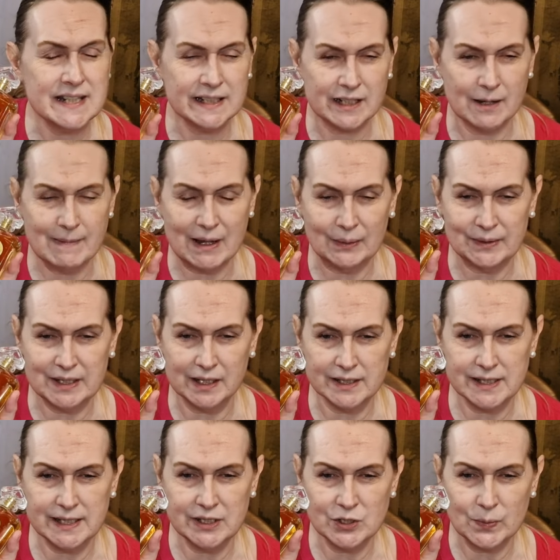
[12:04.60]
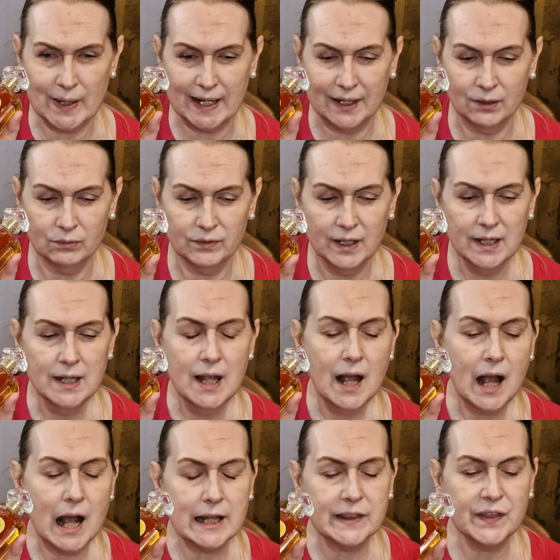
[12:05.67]
did come out in 1912.
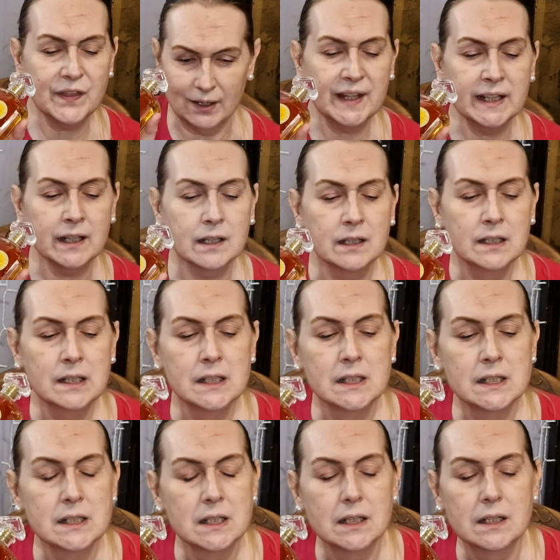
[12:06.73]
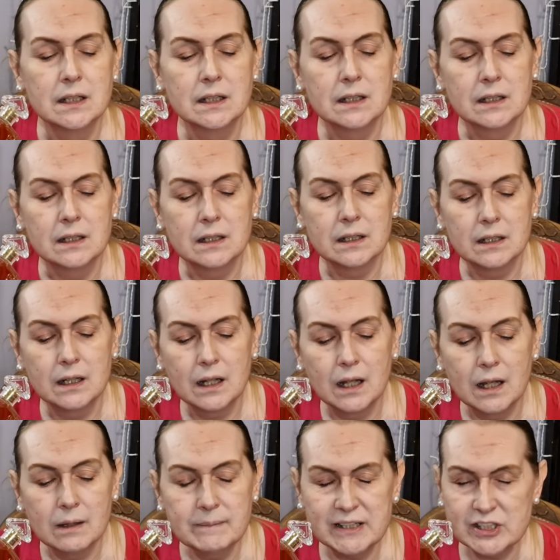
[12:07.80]
I think
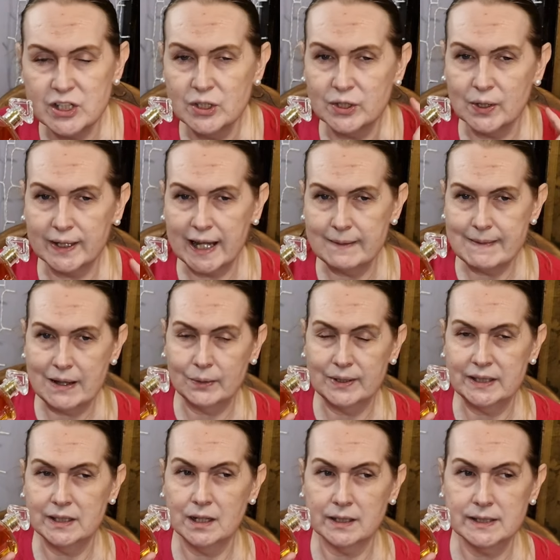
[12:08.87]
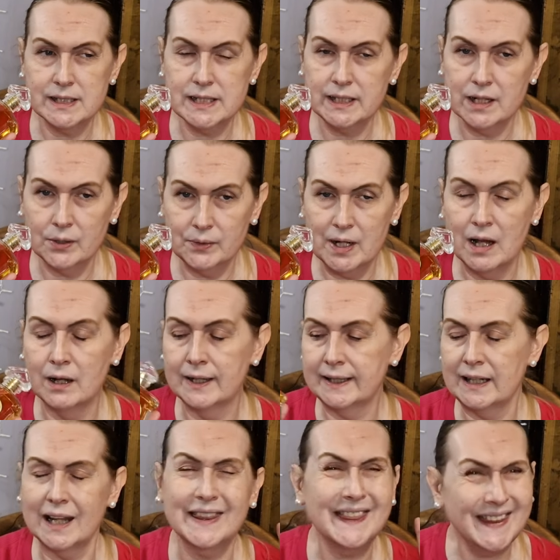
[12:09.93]
Mitsuko came out in
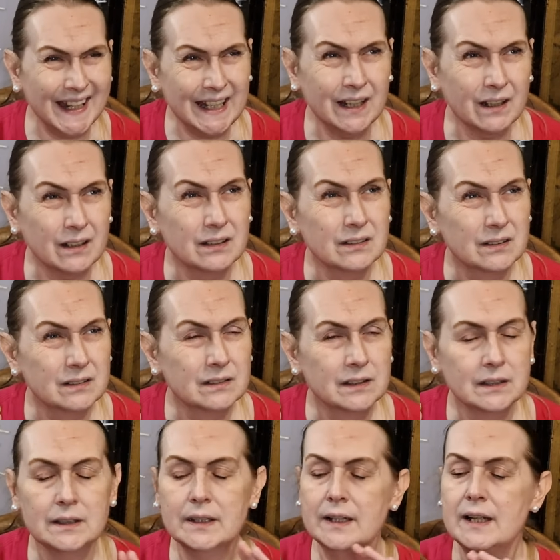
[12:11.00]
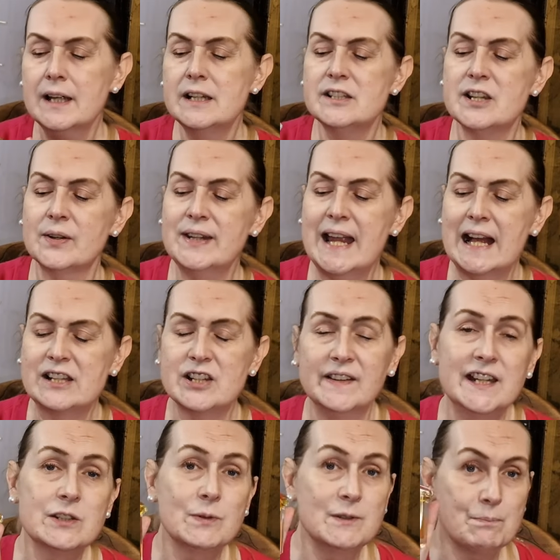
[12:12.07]
1909. I think. So, yeah. So,
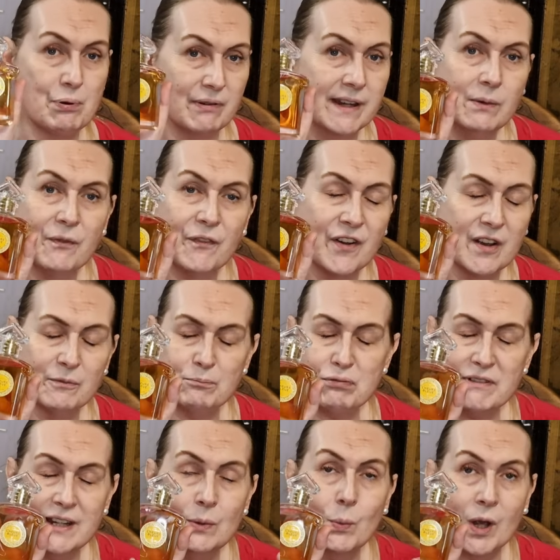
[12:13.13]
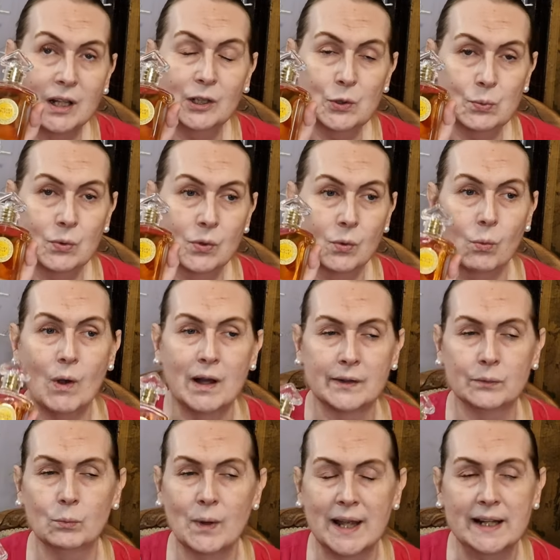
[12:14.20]
this was pre-World War
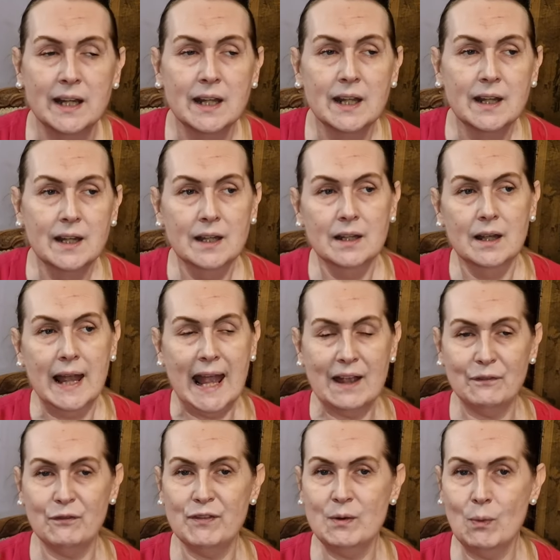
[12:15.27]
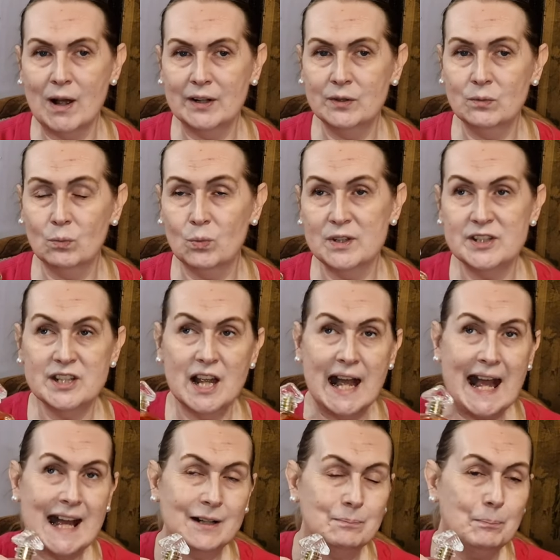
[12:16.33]
One, when everyone was
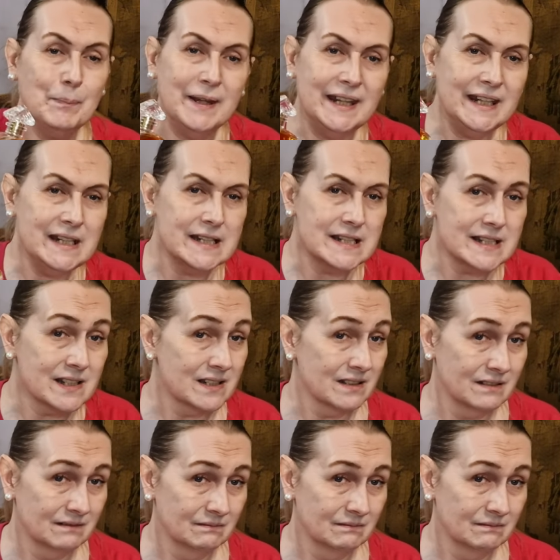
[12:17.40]
at peace